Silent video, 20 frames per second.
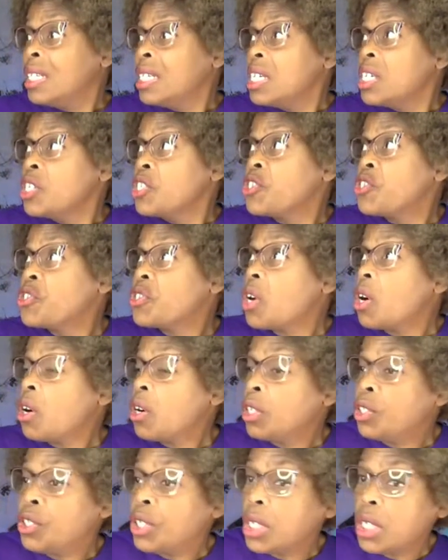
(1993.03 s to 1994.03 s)

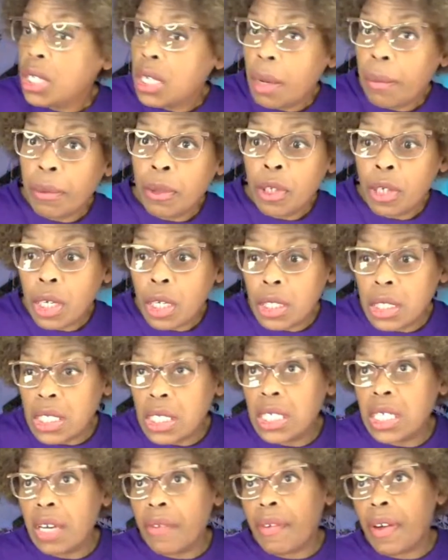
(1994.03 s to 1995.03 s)
Sargent, and I'm looking to
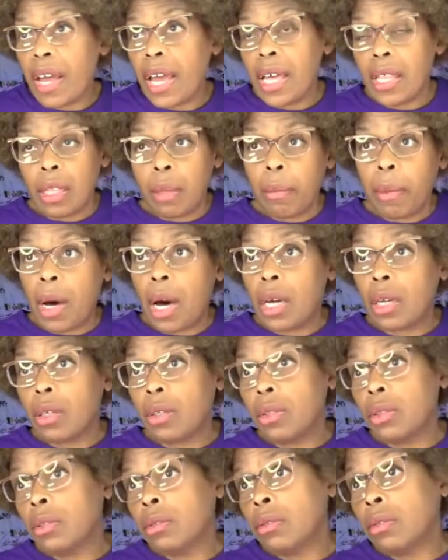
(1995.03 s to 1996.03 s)
see if I had the
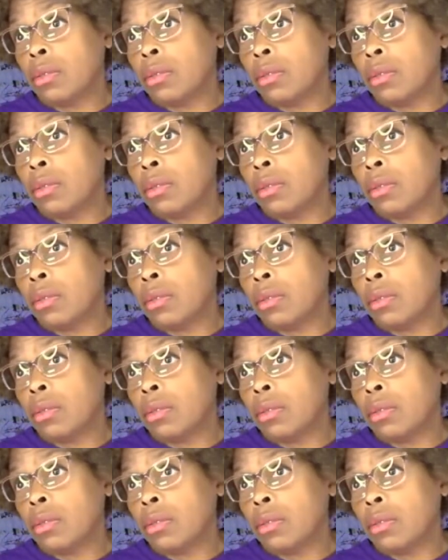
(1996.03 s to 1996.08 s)
bottle.